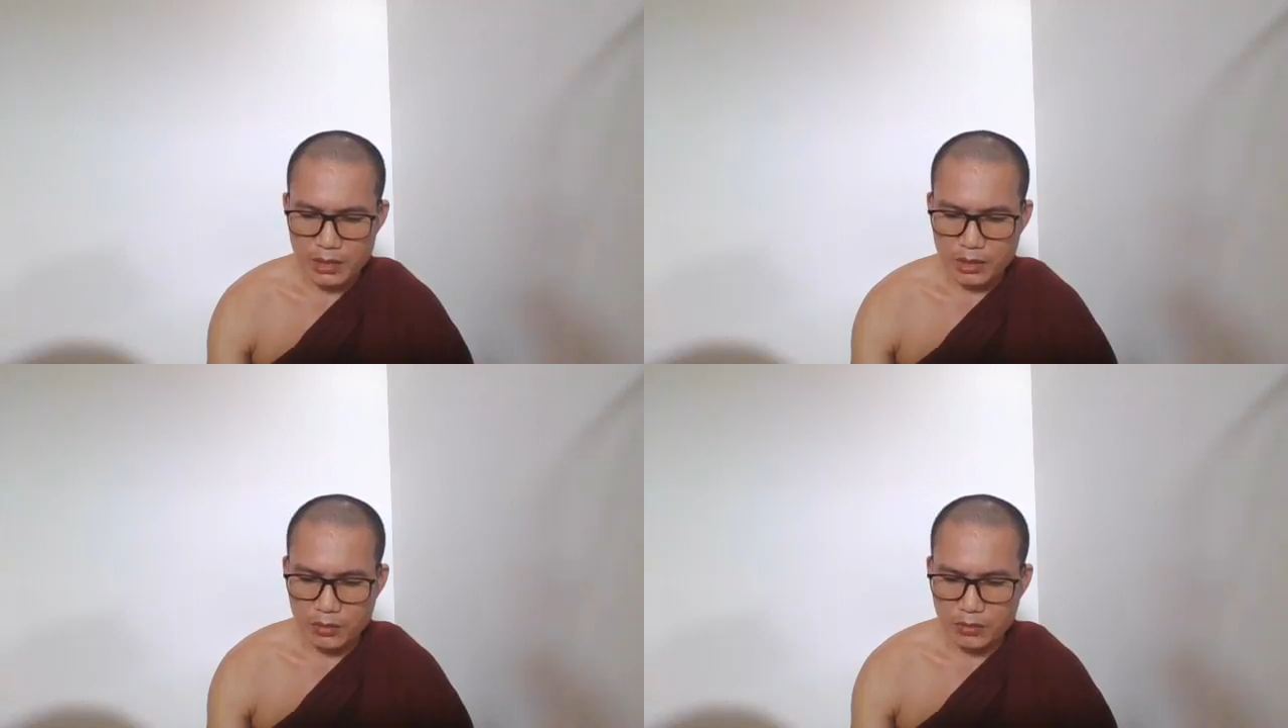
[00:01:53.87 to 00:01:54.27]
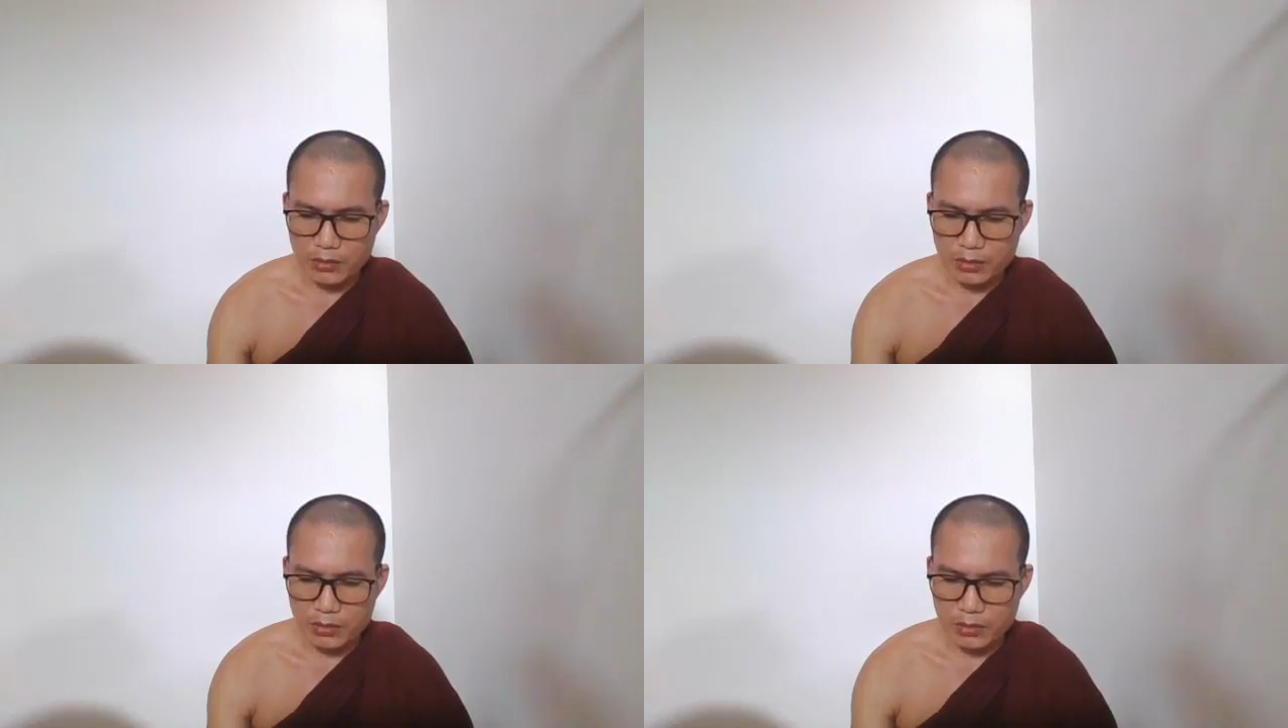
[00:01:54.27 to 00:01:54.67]
he
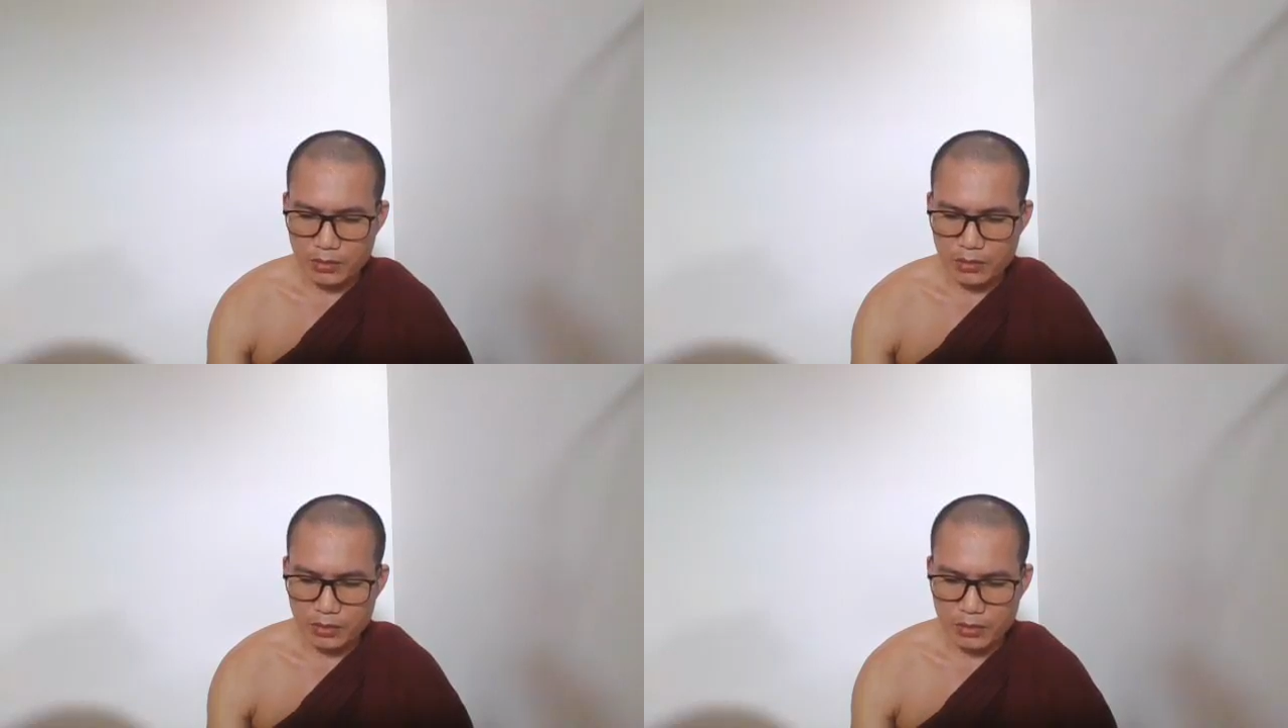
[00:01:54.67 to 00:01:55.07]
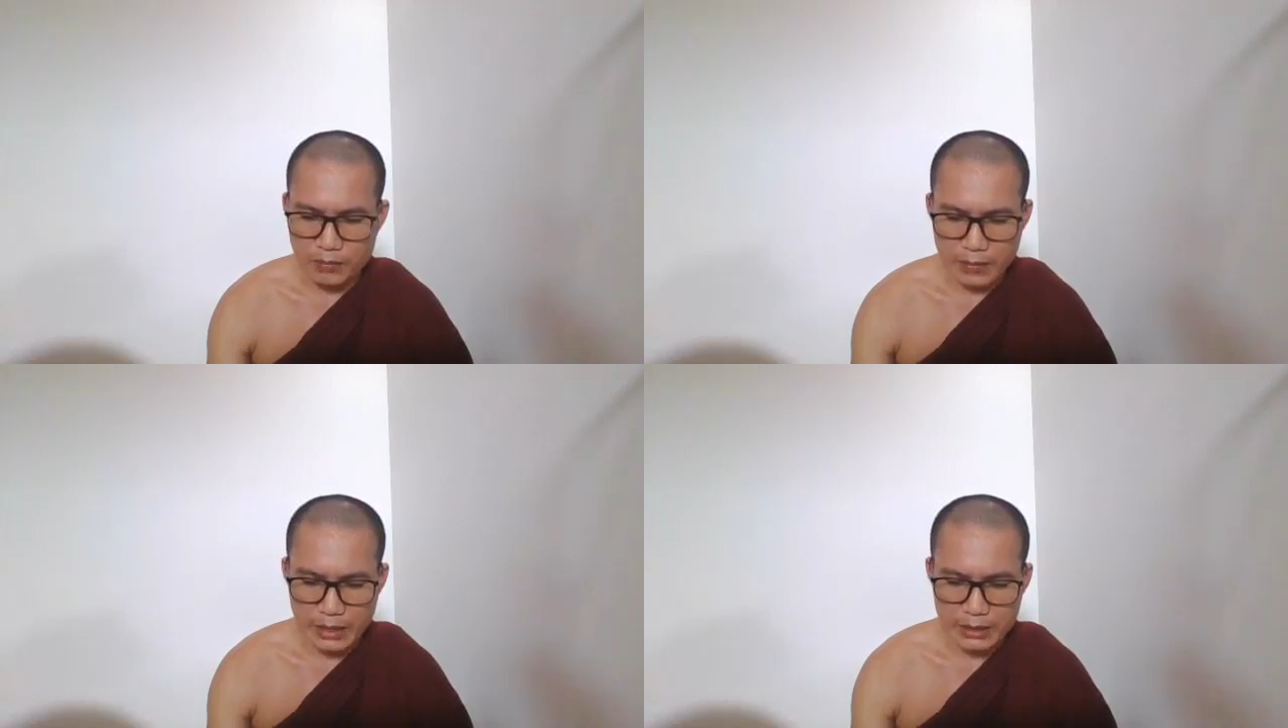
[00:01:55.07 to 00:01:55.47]
would go
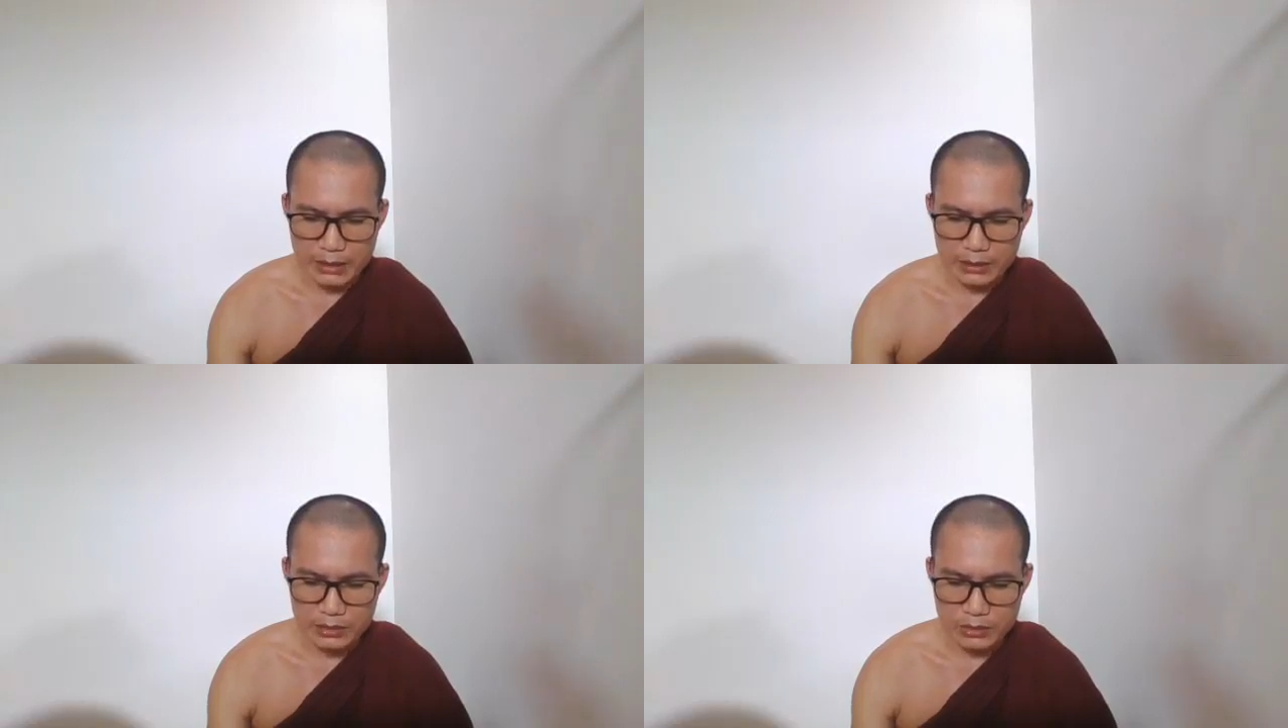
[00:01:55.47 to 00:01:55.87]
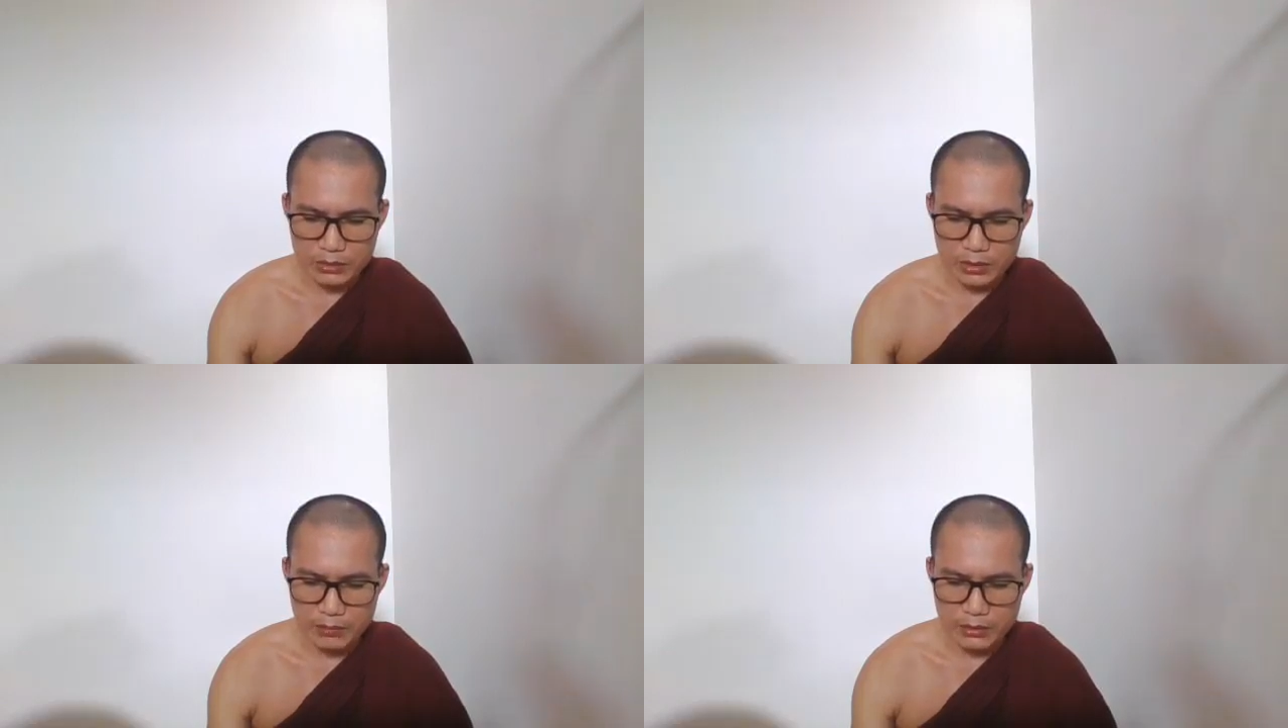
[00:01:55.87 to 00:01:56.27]
complaining
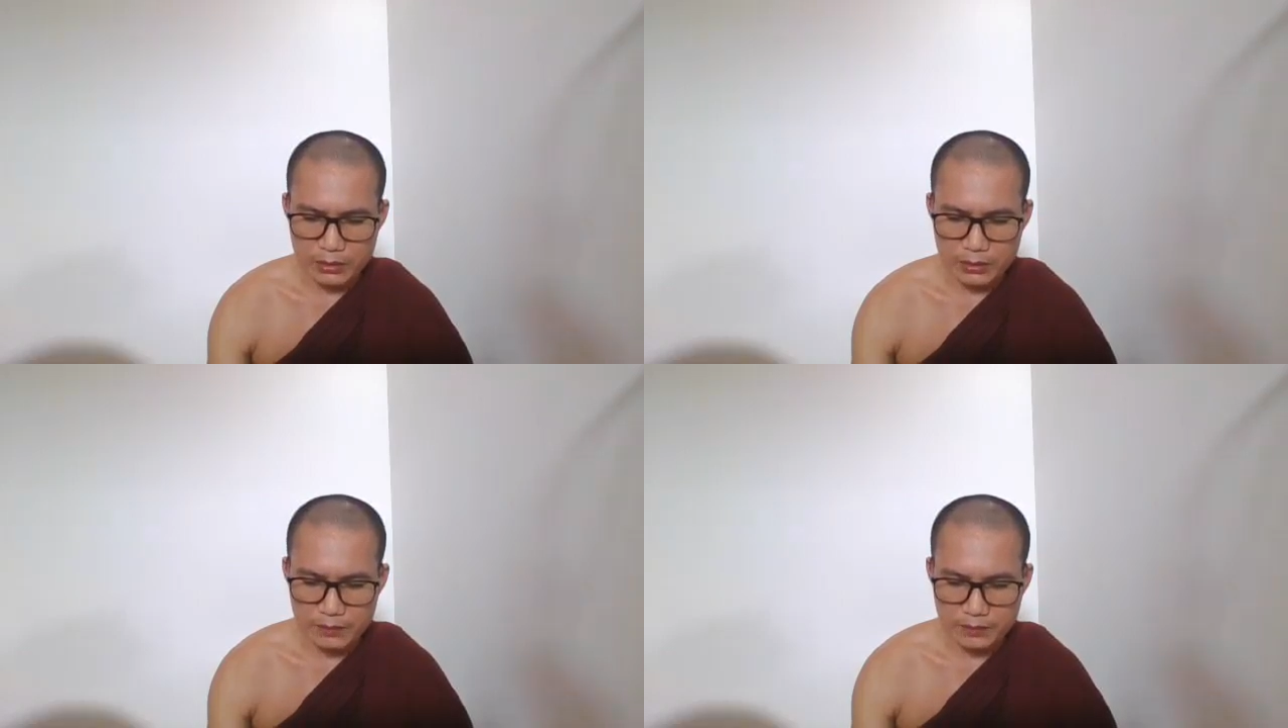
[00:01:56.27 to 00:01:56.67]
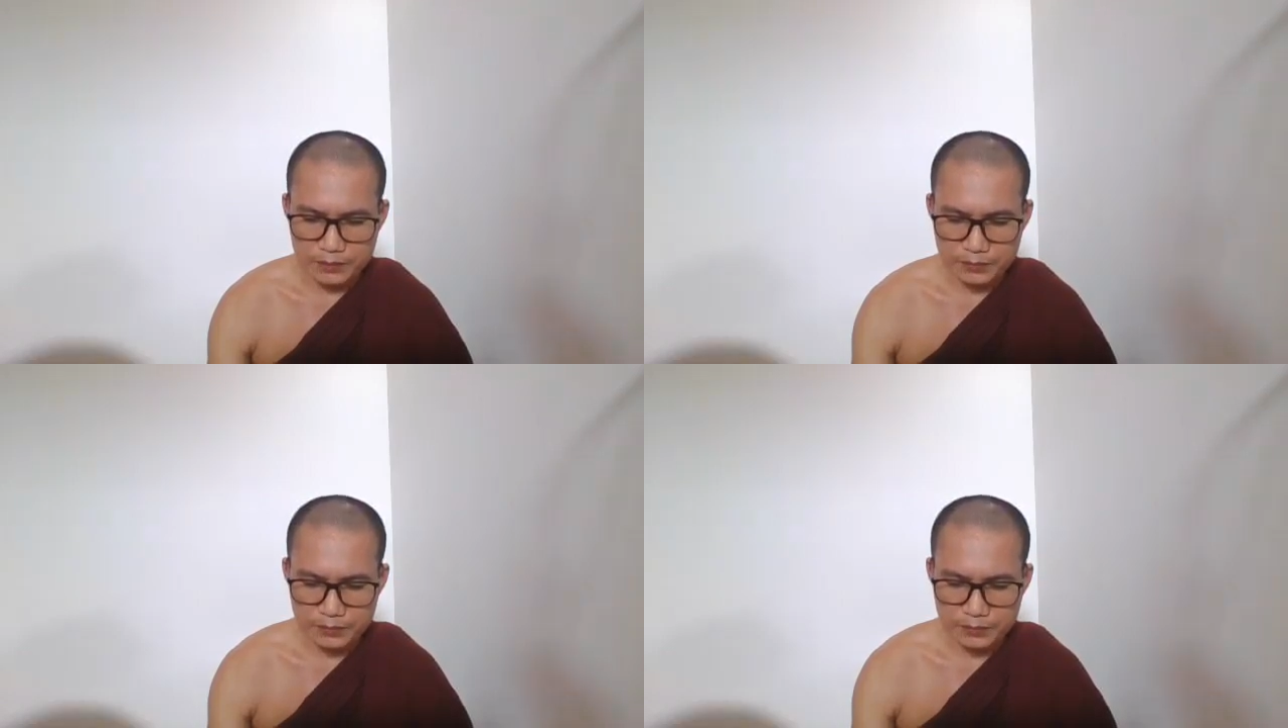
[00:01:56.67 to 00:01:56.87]
to the Buddha,